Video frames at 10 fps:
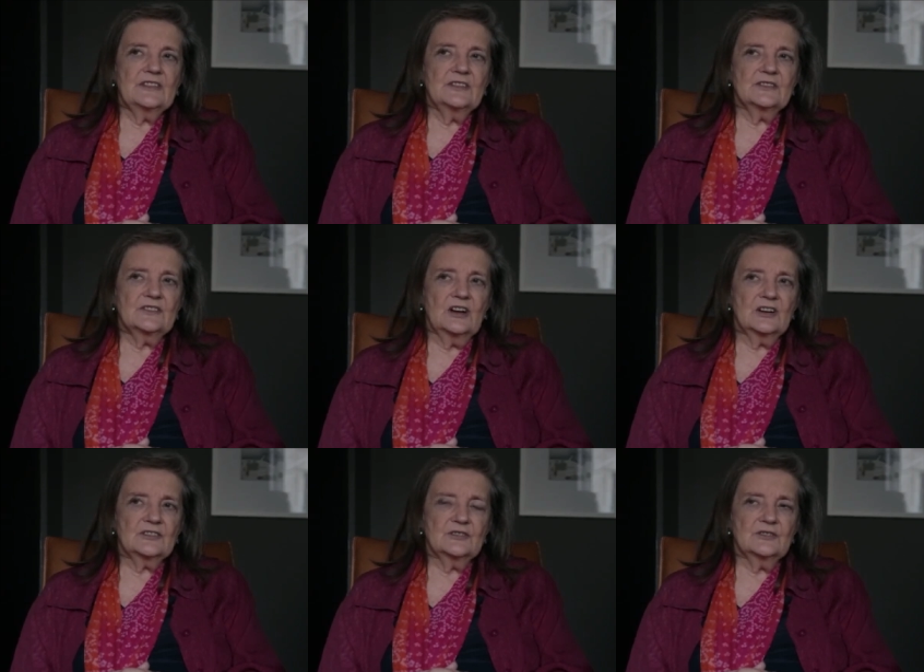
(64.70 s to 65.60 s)
their
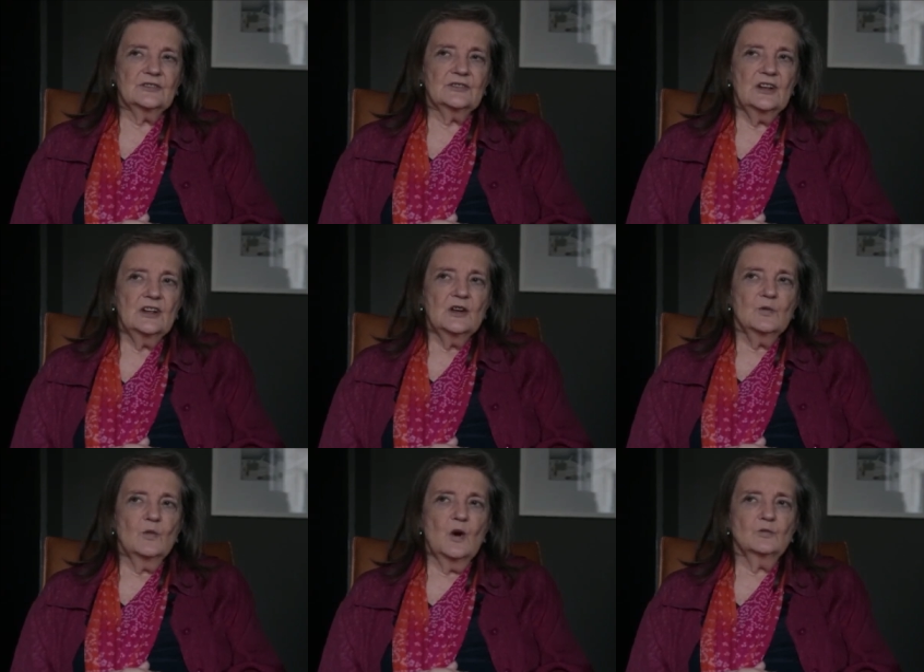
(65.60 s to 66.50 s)
doctors
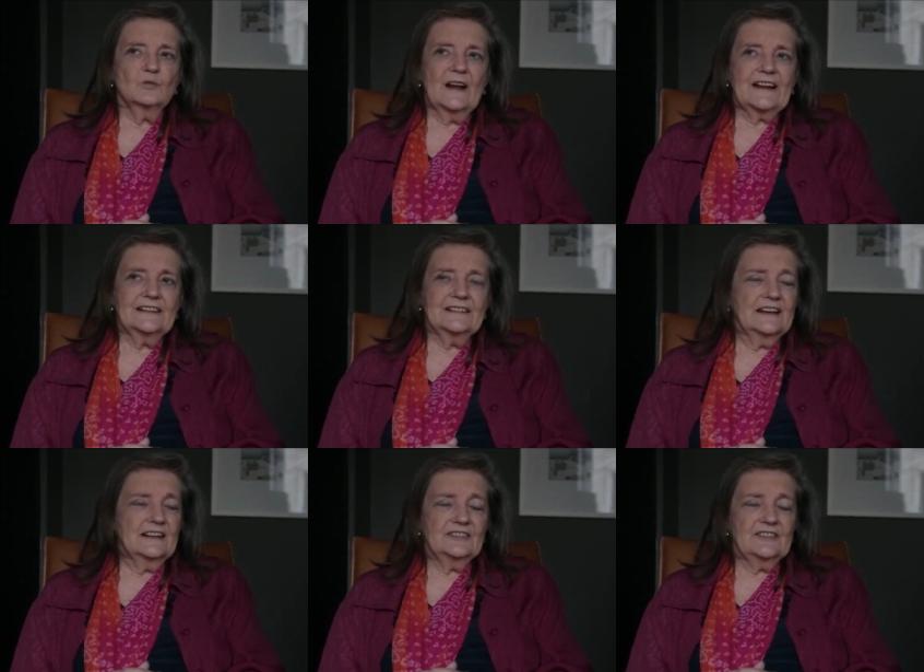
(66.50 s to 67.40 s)
won't
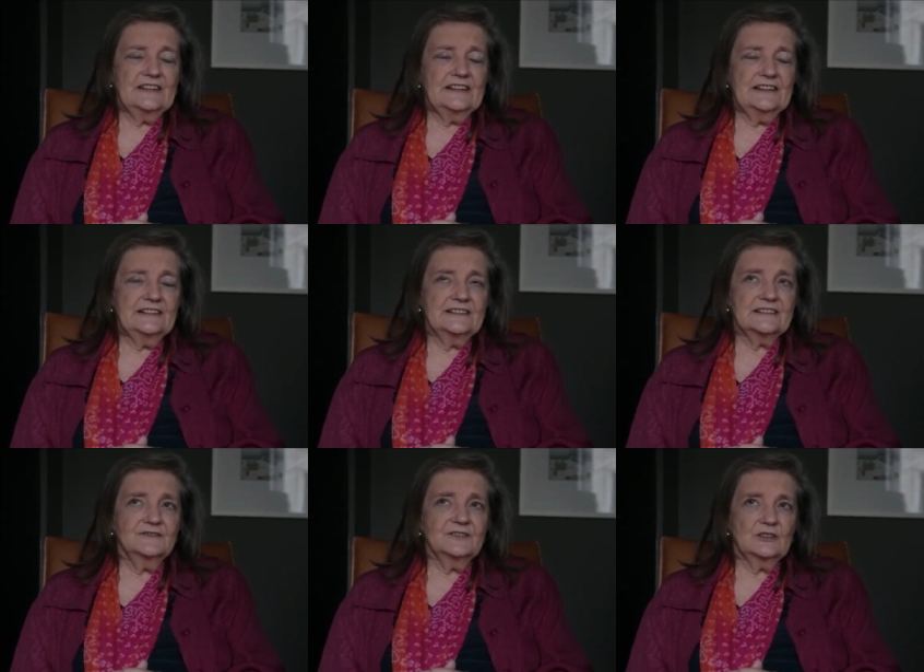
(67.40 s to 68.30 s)
recognize these
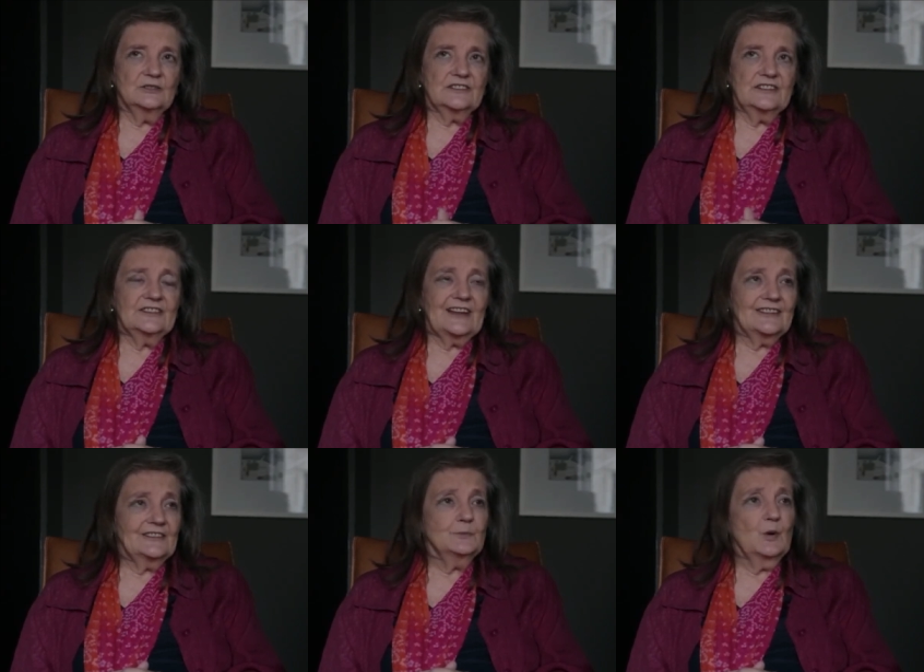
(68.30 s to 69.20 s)
difficulties
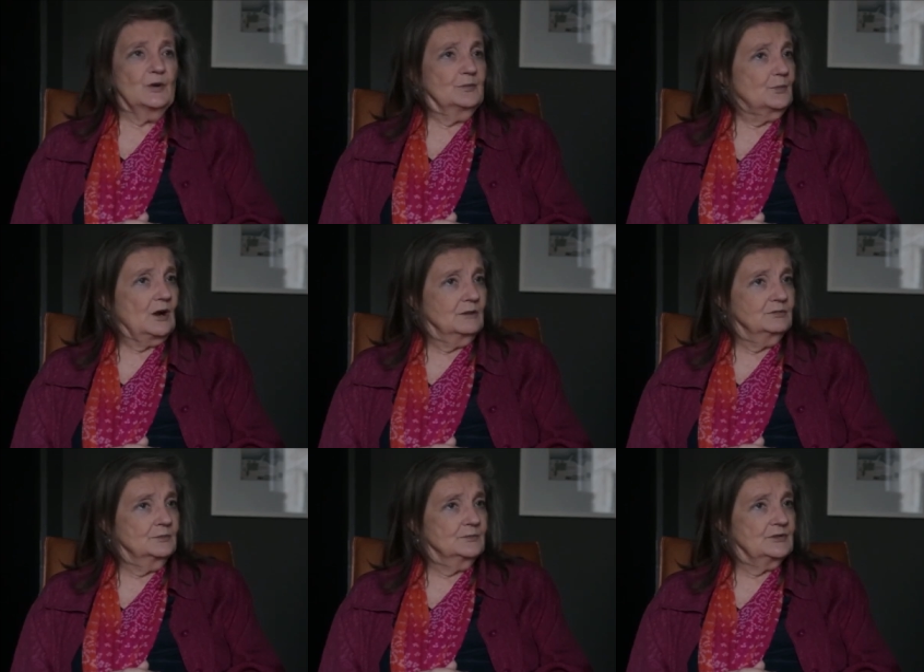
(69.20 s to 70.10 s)
as important
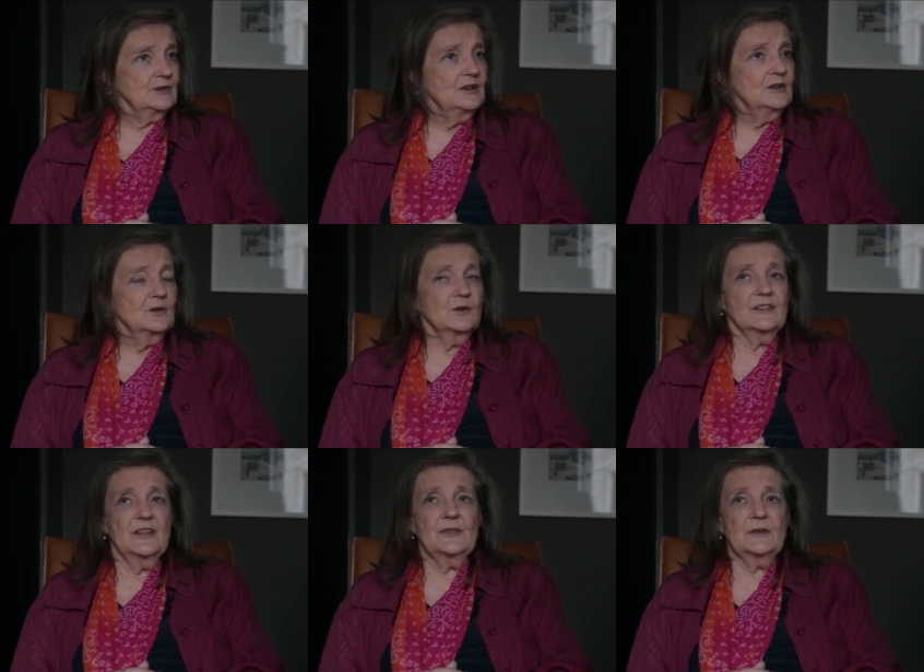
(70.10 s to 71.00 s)
problems or
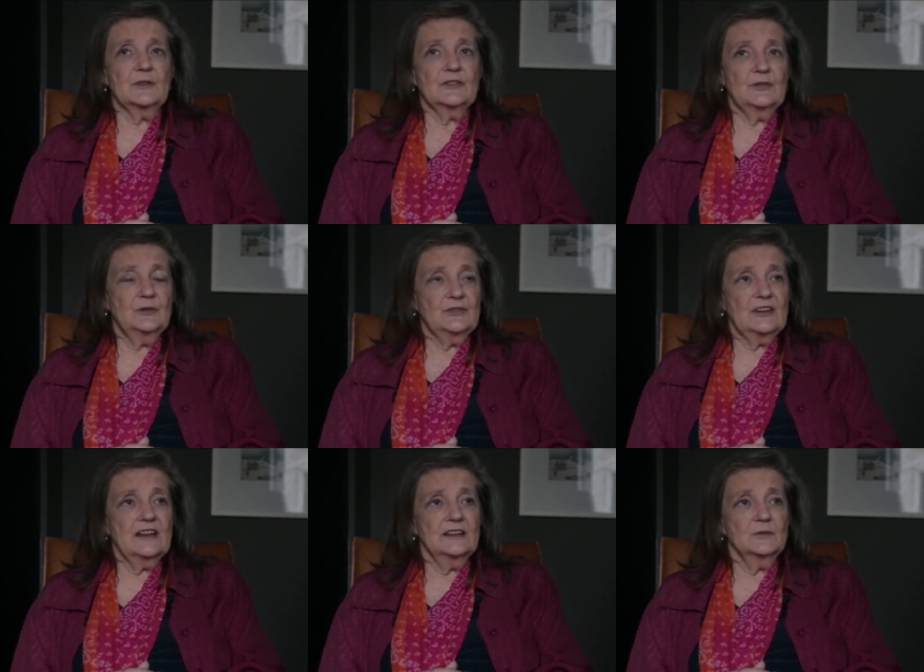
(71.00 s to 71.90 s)
that they're
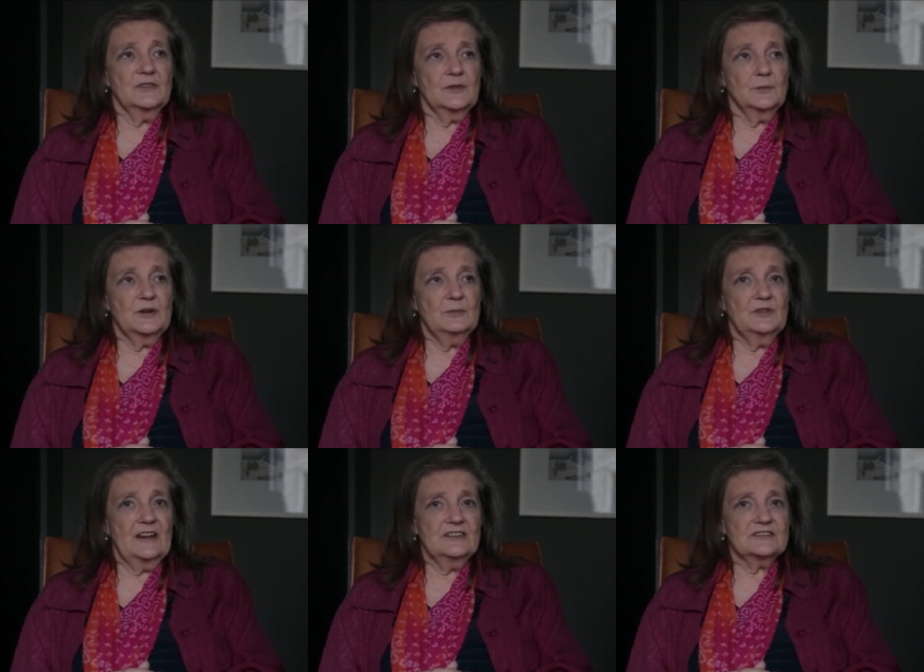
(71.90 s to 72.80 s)
associated with the
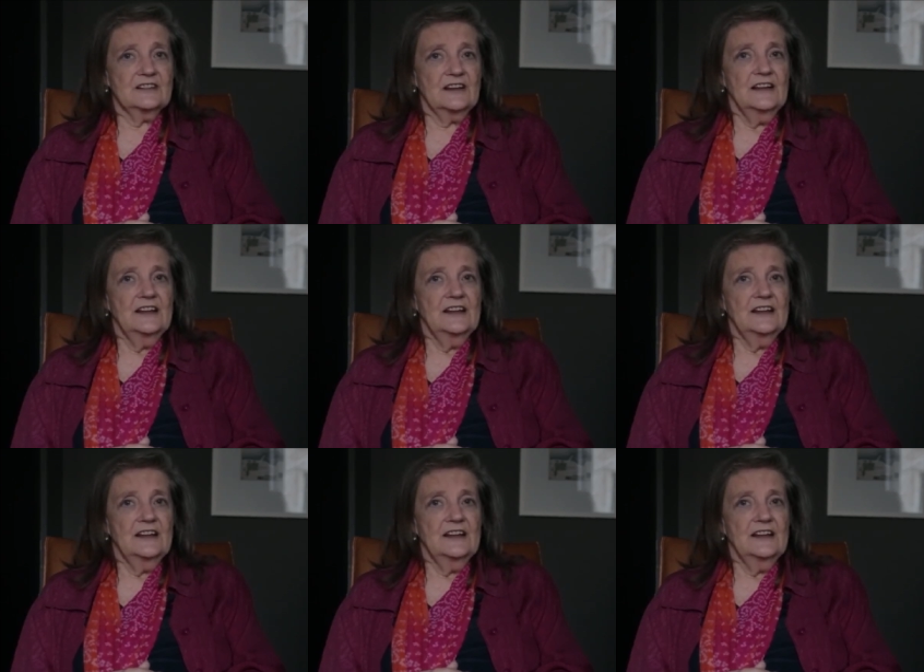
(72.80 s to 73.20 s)
premutation.